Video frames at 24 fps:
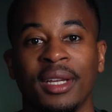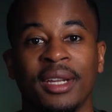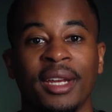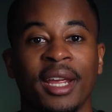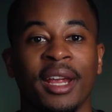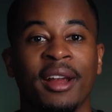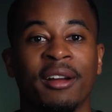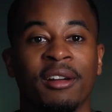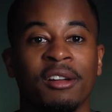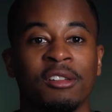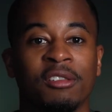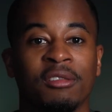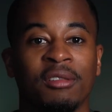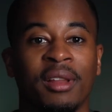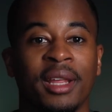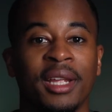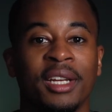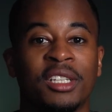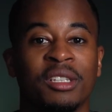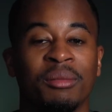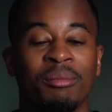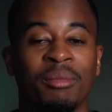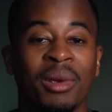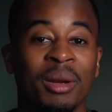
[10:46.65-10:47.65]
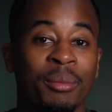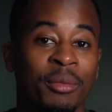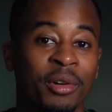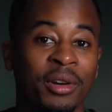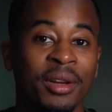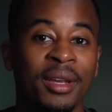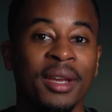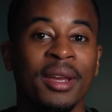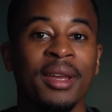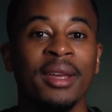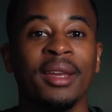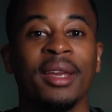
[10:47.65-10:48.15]
in areas related to
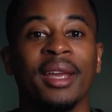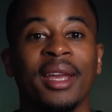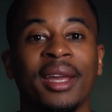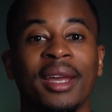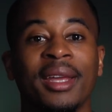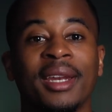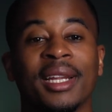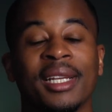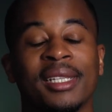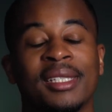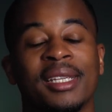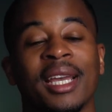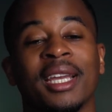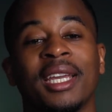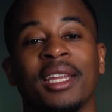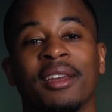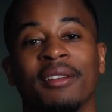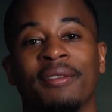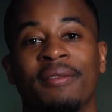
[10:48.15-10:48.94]
memory and executive